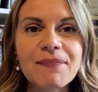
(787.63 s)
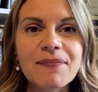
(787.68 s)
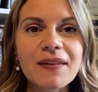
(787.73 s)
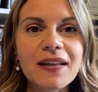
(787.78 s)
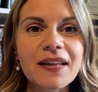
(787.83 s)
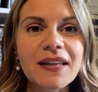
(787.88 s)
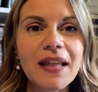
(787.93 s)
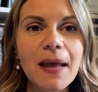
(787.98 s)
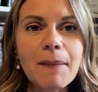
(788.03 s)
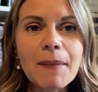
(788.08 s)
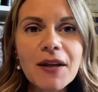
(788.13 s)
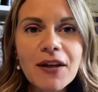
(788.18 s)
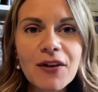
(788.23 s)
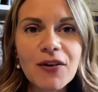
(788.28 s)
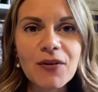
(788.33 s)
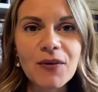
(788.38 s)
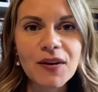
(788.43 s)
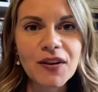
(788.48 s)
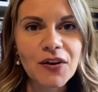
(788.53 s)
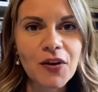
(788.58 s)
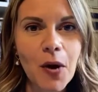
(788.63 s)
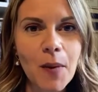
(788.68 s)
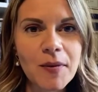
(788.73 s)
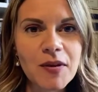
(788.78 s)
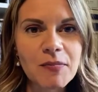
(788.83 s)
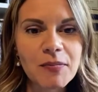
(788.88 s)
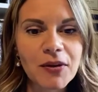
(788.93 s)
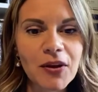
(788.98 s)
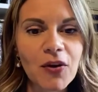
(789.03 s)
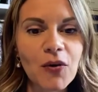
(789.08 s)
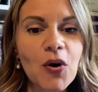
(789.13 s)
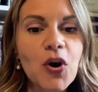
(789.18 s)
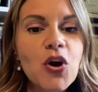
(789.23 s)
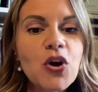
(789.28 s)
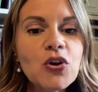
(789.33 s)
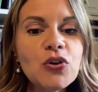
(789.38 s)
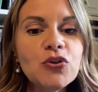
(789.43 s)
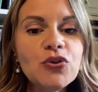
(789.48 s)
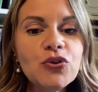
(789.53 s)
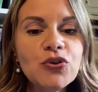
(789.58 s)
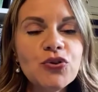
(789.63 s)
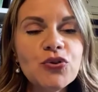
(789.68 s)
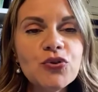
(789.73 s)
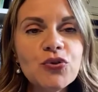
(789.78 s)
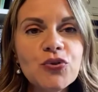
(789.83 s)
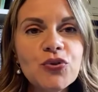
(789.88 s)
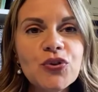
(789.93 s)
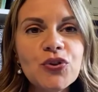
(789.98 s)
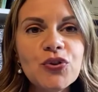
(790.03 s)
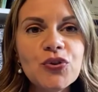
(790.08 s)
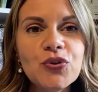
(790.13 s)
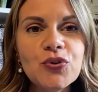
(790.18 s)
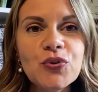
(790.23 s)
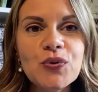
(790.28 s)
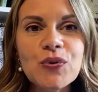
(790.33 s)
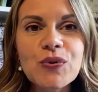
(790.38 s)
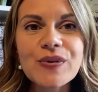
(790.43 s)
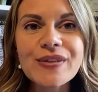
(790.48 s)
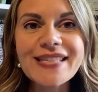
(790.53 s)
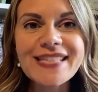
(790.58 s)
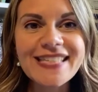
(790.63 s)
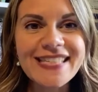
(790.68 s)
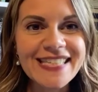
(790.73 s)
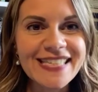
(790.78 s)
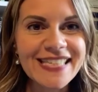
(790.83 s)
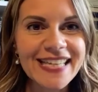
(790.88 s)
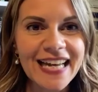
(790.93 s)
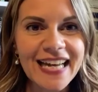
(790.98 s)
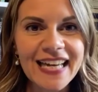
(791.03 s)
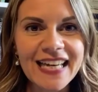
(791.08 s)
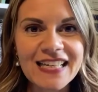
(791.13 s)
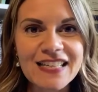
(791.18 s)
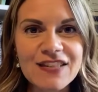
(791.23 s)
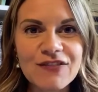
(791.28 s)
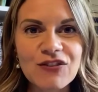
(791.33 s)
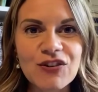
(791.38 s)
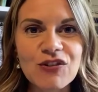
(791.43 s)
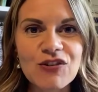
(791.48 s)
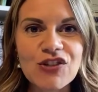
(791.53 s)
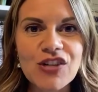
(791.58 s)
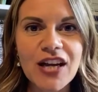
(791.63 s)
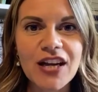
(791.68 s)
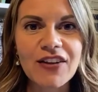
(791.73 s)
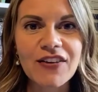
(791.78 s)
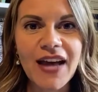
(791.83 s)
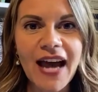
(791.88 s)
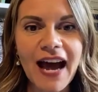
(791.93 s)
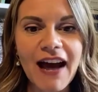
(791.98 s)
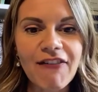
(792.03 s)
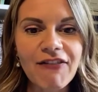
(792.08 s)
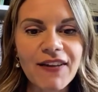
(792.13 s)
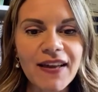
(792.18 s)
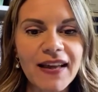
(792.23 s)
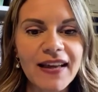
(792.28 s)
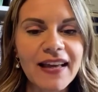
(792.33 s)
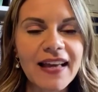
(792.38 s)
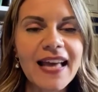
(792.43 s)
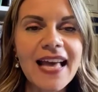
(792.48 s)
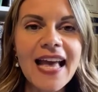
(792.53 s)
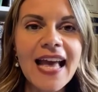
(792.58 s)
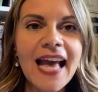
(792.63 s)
Let me know in the comments below, do you see signs of your child having